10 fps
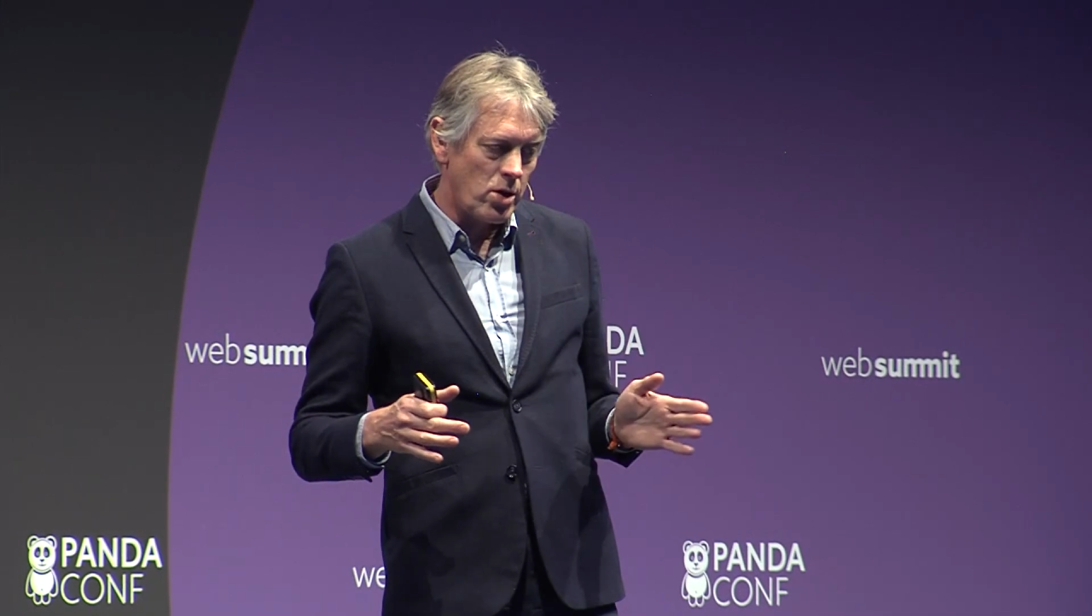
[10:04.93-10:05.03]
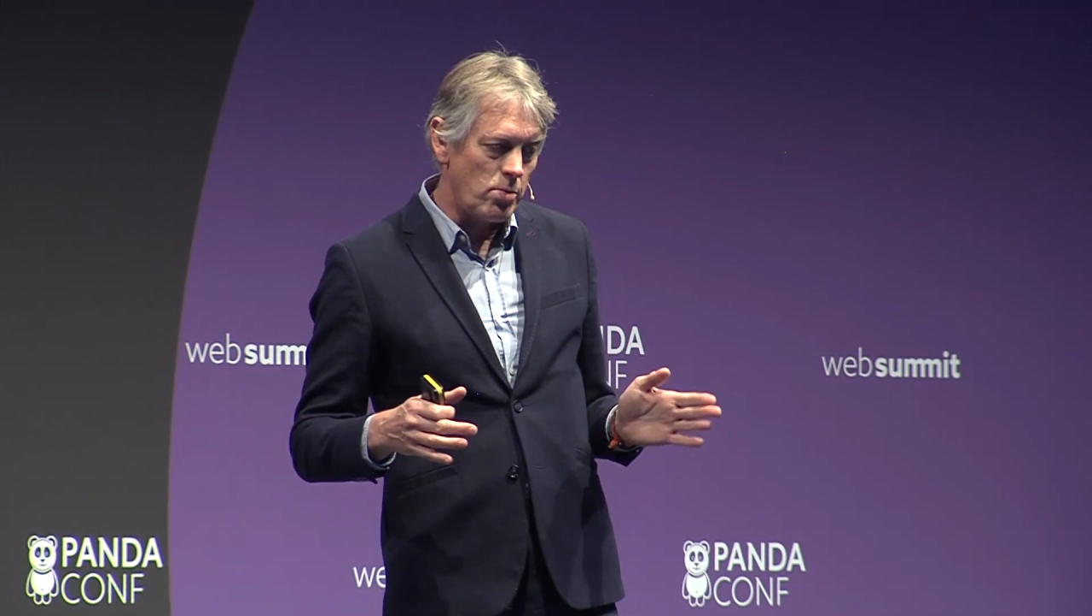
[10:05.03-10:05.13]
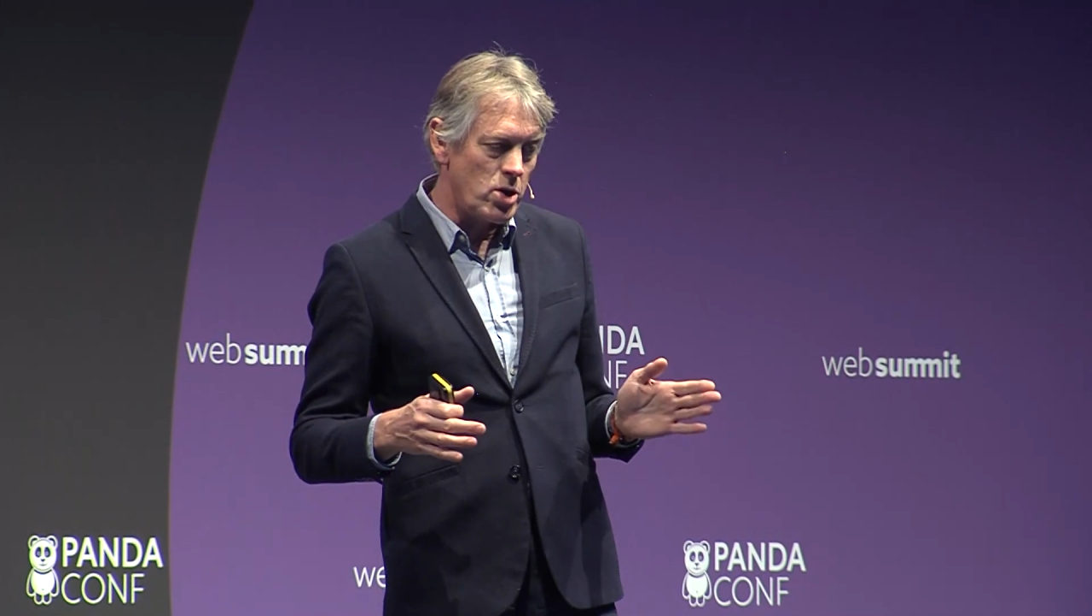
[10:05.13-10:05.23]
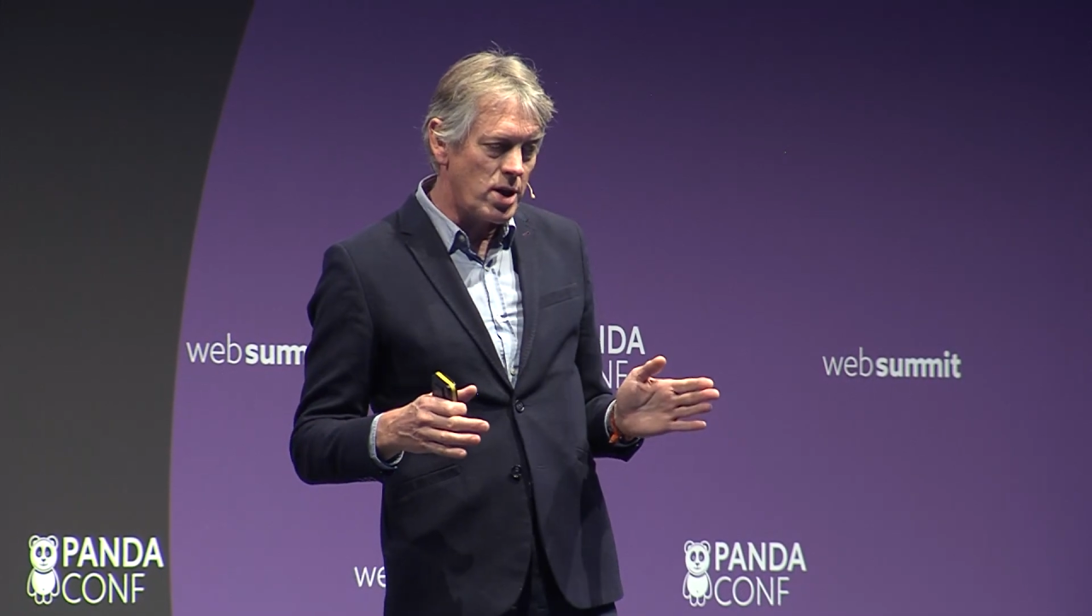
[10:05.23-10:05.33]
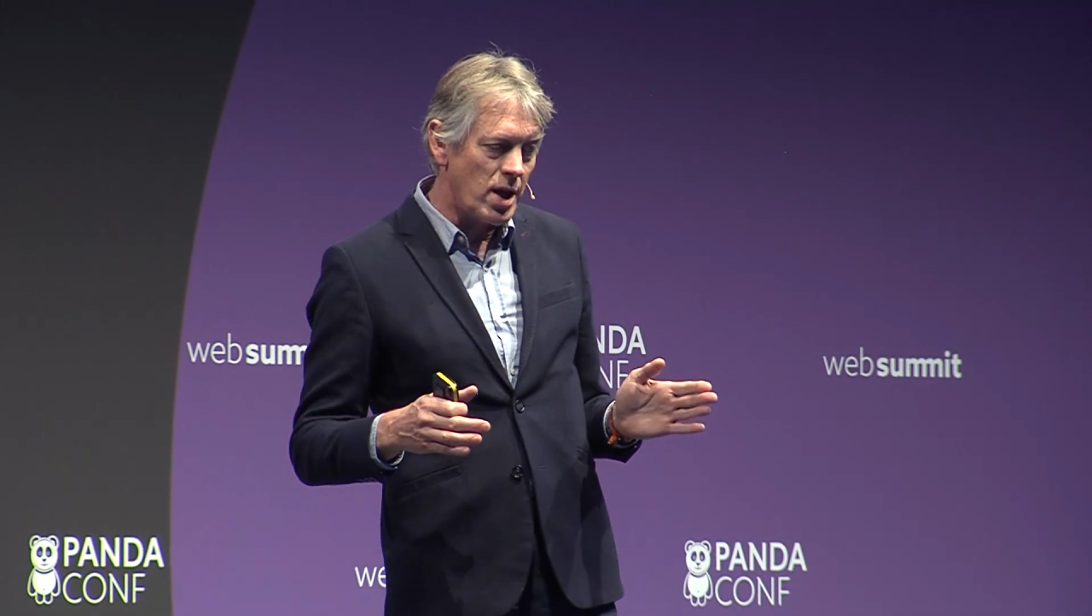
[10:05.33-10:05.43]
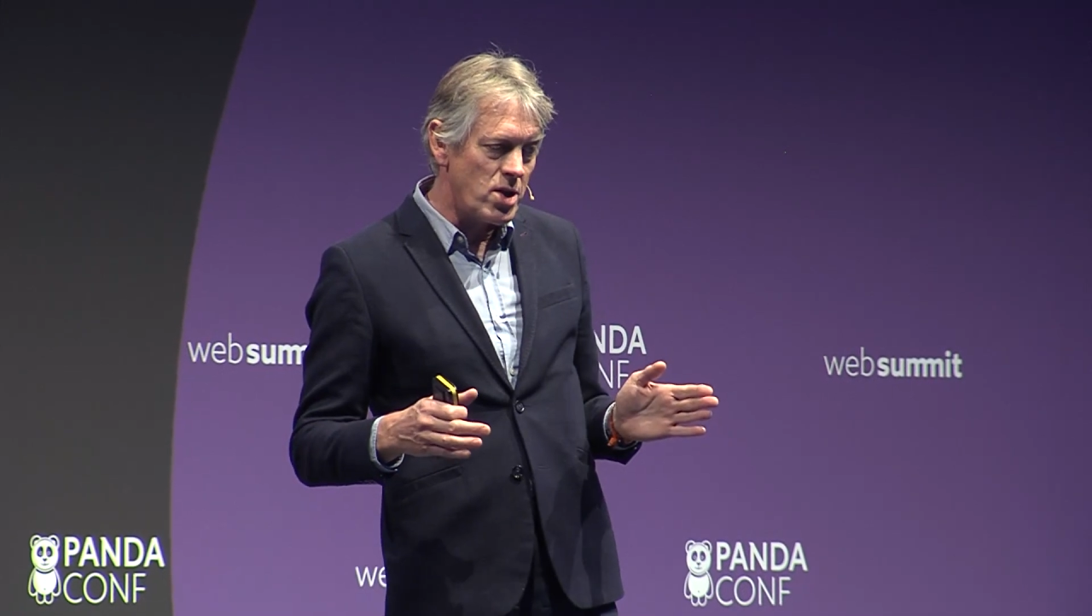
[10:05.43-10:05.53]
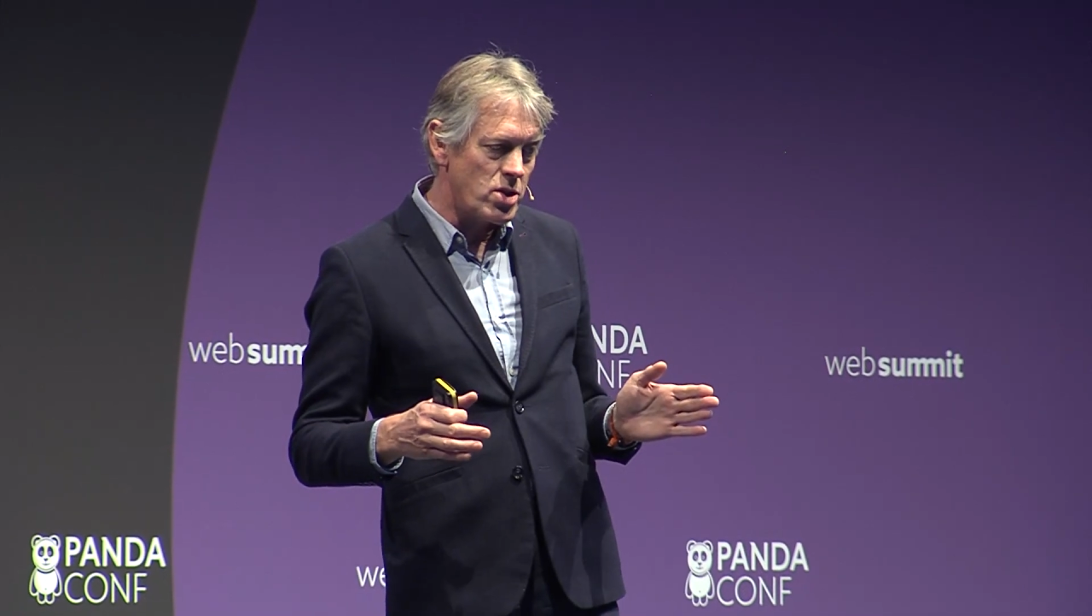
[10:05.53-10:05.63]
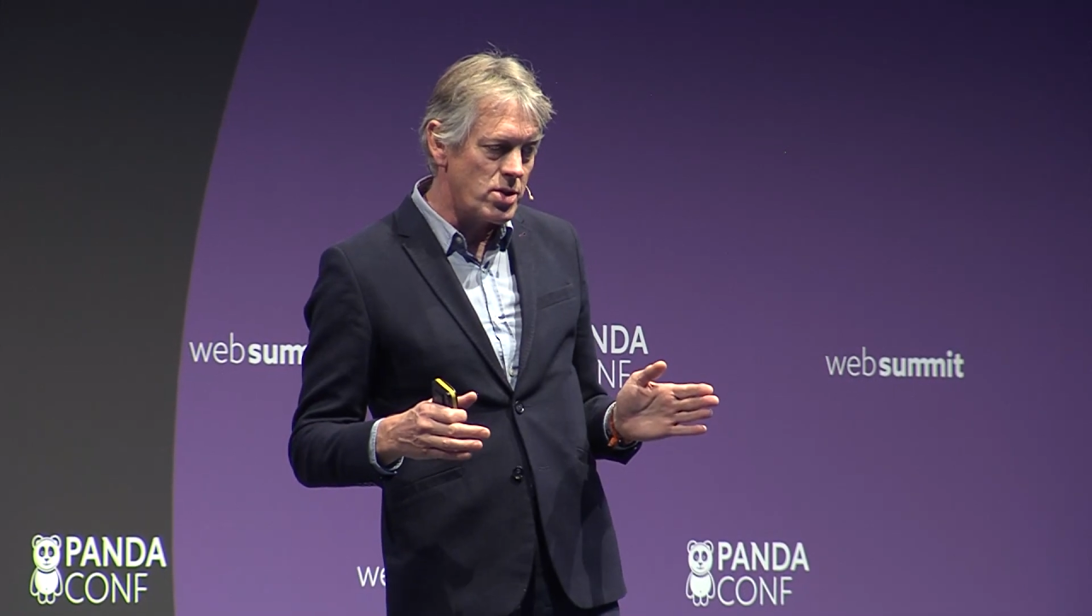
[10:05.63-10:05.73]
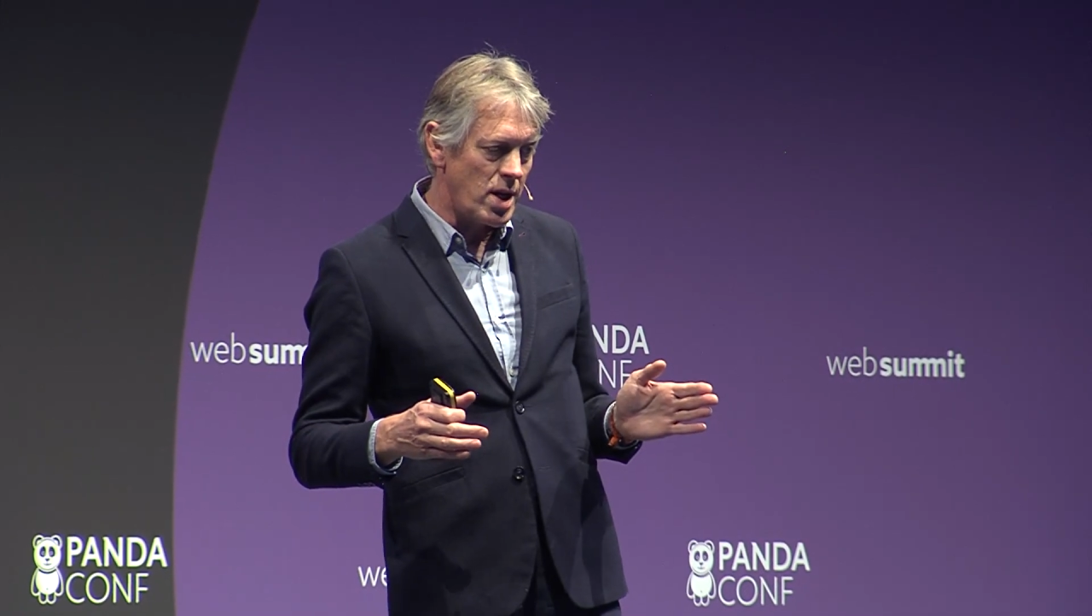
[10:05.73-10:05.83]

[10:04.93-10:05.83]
communications